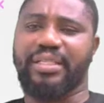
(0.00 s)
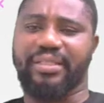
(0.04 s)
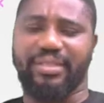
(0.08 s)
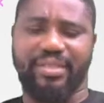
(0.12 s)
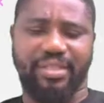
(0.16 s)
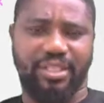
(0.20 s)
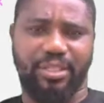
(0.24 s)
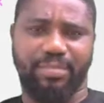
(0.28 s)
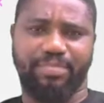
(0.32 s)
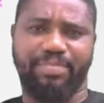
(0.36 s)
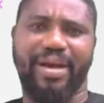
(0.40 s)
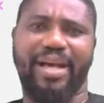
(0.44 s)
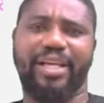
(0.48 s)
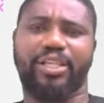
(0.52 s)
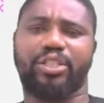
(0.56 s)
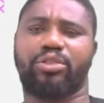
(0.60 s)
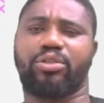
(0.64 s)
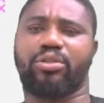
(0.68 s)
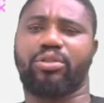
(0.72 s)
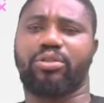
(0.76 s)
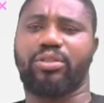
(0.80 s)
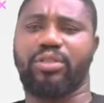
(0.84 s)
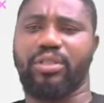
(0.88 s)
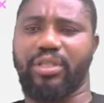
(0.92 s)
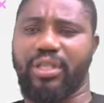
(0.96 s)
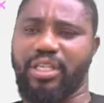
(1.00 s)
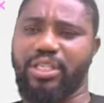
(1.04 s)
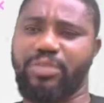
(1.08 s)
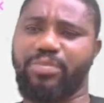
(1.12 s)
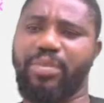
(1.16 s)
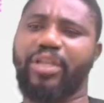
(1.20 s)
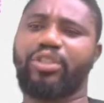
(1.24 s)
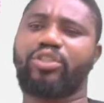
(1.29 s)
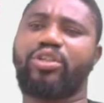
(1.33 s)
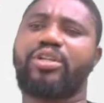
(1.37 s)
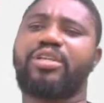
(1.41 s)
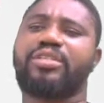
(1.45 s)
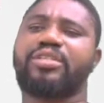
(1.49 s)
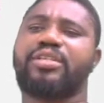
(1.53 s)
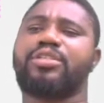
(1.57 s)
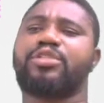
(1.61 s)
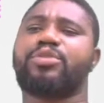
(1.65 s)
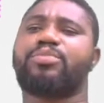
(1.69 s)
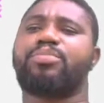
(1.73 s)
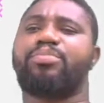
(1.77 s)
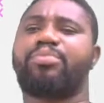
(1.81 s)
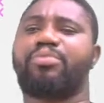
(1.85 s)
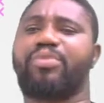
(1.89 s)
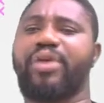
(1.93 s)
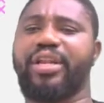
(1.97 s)
Dispersion. Dispersion is the
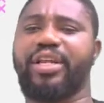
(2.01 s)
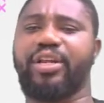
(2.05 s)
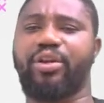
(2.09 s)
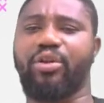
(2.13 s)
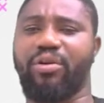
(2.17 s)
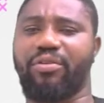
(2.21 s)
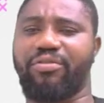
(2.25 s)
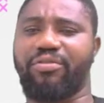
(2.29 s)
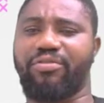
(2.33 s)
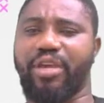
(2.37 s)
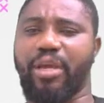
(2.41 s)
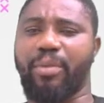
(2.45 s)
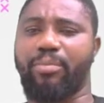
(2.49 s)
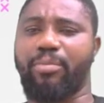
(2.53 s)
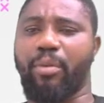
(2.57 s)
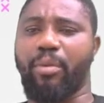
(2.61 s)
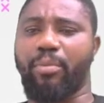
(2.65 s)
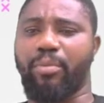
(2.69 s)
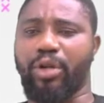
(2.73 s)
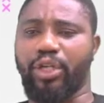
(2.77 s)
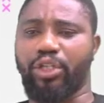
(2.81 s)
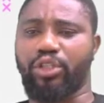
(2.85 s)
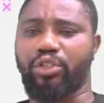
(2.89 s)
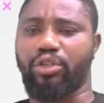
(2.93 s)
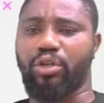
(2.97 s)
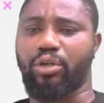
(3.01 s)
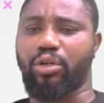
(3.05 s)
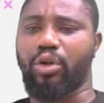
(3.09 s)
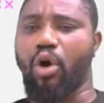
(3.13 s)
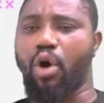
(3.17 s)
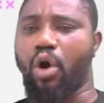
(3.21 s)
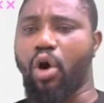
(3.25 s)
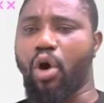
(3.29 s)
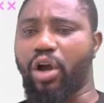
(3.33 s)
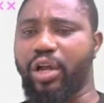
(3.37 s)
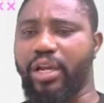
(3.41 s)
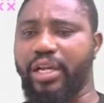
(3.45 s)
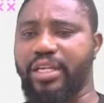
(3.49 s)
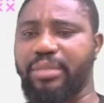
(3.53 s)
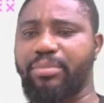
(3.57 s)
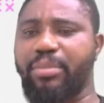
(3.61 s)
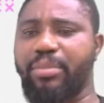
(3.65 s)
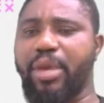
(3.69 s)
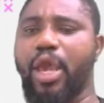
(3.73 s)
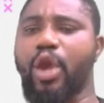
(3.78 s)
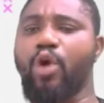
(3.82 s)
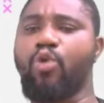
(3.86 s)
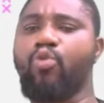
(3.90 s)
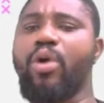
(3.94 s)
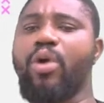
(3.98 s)
spreading of a population or organism
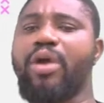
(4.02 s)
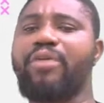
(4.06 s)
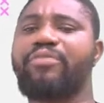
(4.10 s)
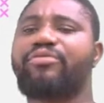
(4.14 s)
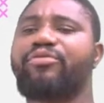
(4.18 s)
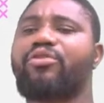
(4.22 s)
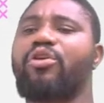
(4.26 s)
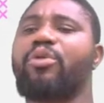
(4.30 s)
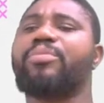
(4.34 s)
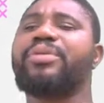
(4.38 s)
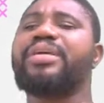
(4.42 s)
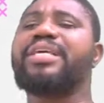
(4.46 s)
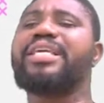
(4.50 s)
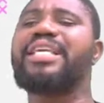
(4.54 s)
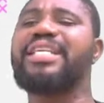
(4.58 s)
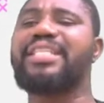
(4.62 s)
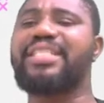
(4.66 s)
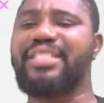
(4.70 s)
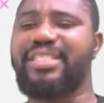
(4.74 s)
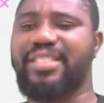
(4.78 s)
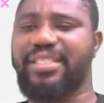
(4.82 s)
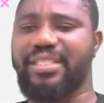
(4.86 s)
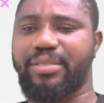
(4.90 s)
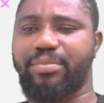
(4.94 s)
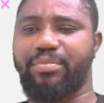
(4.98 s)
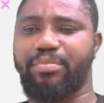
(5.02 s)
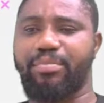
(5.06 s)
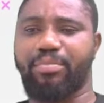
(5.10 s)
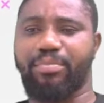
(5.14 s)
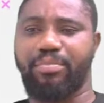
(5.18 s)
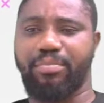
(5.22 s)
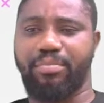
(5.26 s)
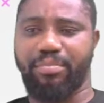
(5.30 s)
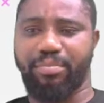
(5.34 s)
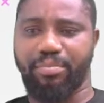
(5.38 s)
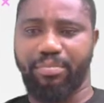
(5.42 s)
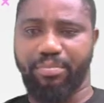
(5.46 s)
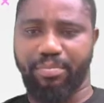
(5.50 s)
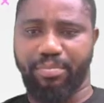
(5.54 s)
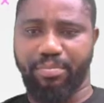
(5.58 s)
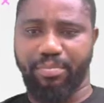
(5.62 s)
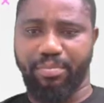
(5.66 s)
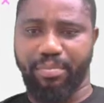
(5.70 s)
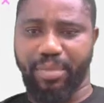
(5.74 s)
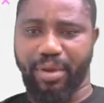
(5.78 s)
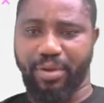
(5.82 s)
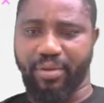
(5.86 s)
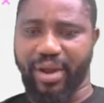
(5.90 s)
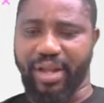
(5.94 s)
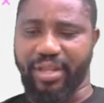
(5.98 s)
away from its
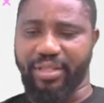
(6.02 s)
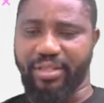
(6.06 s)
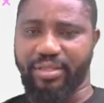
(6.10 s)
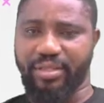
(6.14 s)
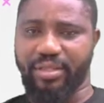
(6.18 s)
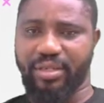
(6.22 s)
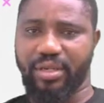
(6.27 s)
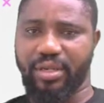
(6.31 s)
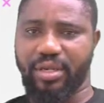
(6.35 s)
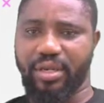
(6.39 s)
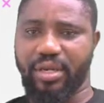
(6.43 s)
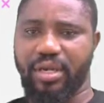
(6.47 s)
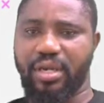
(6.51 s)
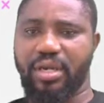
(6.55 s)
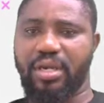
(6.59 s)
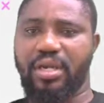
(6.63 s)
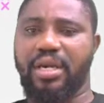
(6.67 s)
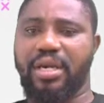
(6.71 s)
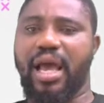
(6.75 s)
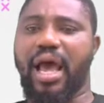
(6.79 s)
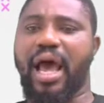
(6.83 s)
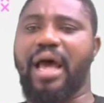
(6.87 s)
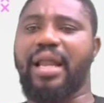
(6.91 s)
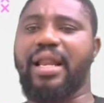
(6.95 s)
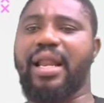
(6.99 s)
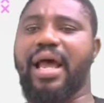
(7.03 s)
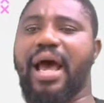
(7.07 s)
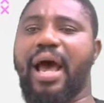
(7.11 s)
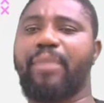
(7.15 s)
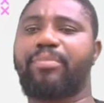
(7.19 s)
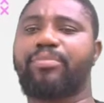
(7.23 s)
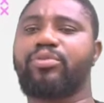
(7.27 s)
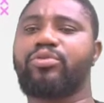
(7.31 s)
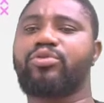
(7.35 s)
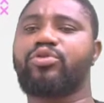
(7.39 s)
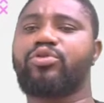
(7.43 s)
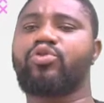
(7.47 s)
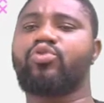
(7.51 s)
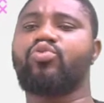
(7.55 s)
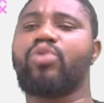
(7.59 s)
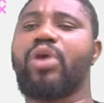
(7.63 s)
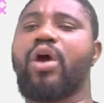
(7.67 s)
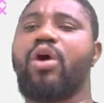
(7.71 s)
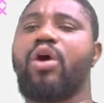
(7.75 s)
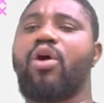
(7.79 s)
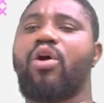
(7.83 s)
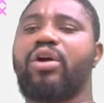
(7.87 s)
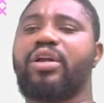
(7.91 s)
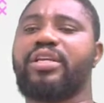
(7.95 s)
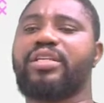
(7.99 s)
parent, and happens
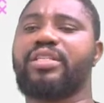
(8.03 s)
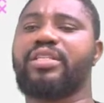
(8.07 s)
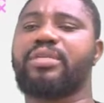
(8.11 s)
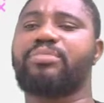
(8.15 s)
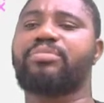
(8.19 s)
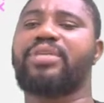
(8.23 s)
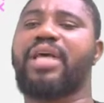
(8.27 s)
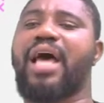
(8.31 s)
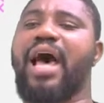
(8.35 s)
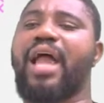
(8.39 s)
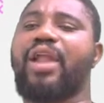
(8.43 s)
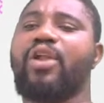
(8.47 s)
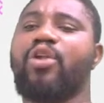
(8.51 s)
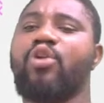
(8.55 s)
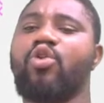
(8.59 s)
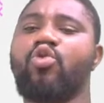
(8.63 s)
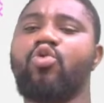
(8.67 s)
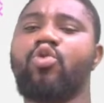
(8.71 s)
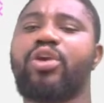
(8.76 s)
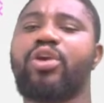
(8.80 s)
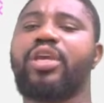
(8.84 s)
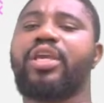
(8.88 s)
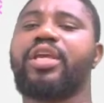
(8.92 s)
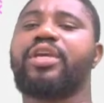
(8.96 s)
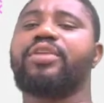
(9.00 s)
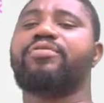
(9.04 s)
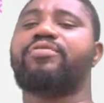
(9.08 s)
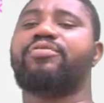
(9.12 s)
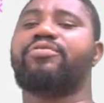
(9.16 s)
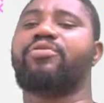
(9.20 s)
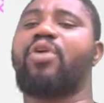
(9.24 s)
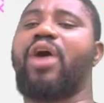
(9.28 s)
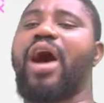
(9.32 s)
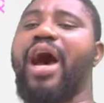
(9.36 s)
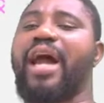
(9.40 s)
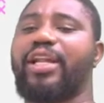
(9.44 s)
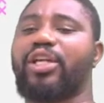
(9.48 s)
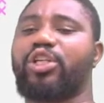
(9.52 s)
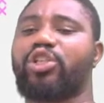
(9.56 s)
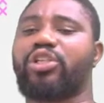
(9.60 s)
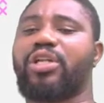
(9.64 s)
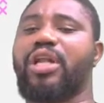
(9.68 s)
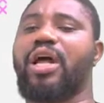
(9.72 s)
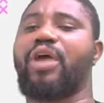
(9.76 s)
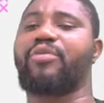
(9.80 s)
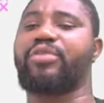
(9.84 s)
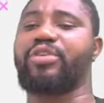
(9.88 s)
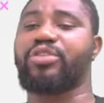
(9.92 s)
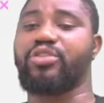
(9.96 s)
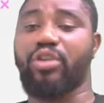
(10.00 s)
where organisms are looking for
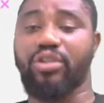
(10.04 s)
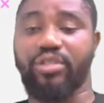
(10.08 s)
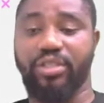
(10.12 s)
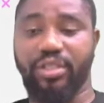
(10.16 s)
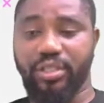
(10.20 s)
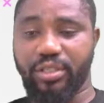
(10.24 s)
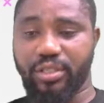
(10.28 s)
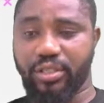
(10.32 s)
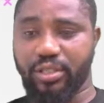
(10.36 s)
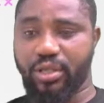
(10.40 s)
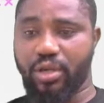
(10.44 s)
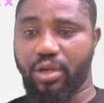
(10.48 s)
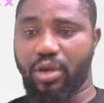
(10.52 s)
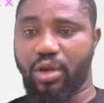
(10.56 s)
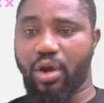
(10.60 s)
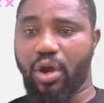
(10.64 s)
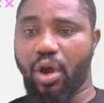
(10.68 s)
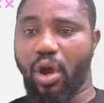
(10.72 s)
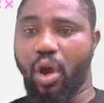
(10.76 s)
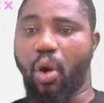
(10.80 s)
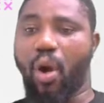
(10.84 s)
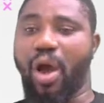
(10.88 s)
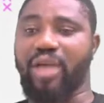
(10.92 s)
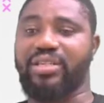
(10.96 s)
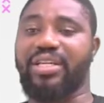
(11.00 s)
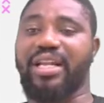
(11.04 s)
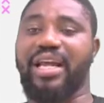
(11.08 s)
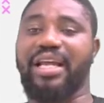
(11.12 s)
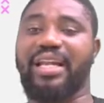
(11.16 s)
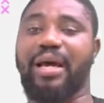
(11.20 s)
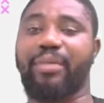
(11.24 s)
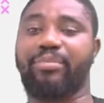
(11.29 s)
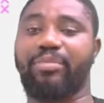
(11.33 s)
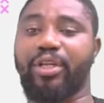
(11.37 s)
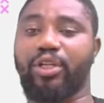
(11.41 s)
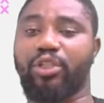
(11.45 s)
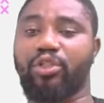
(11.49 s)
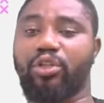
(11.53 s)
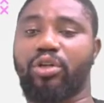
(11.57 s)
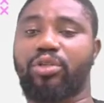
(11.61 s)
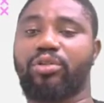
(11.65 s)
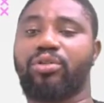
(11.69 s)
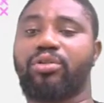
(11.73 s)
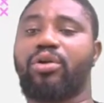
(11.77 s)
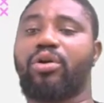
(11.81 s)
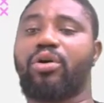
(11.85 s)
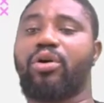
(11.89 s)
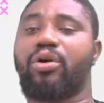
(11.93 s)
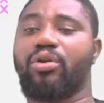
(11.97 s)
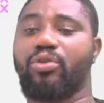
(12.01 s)
additional resources or as an adaptation
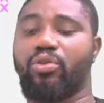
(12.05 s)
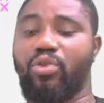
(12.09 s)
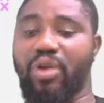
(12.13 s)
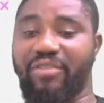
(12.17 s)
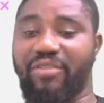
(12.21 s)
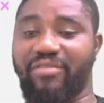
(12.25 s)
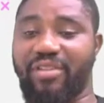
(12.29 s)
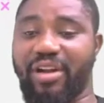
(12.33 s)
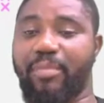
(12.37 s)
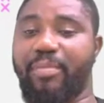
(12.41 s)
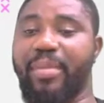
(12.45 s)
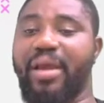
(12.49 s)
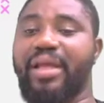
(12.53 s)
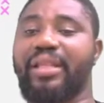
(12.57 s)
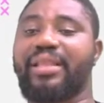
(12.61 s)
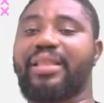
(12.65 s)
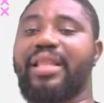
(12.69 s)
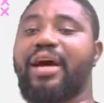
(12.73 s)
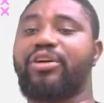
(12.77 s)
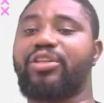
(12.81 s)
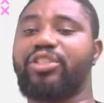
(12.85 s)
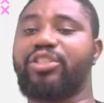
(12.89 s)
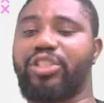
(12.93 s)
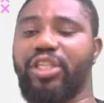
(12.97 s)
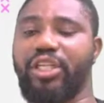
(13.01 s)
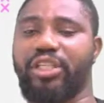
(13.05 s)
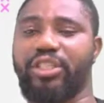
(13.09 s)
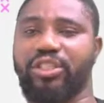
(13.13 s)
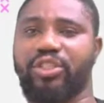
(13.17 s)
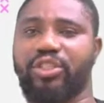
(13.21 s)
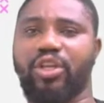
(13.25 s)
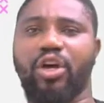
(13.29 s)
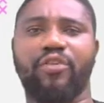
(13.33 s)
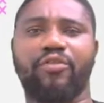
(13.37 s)
to environmental changes.